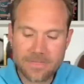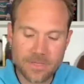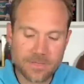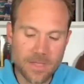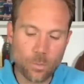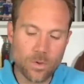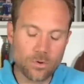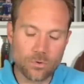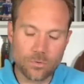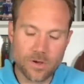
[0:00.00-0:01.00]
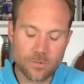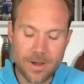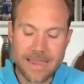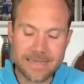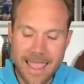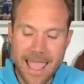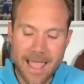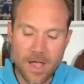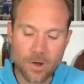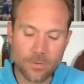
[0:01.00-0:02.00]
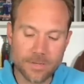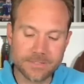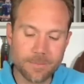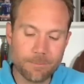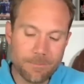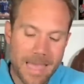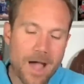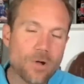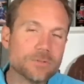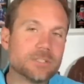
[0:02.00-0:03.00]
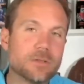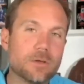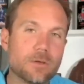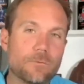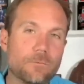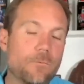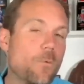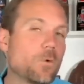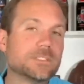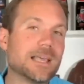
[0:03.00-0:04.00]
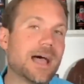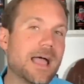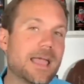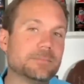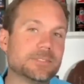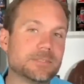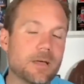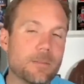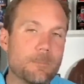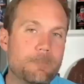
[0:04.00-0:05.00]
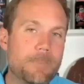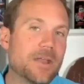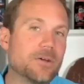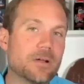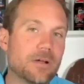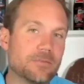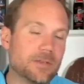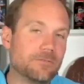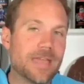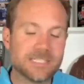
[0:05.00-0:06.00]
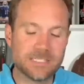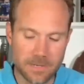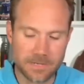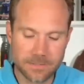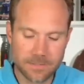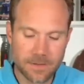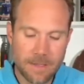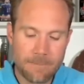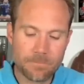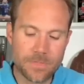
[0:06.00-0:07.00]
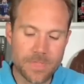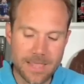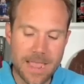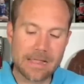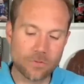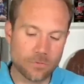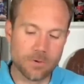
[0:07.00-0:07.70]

think that Will Greer right now is about four times better of an investment than Kyler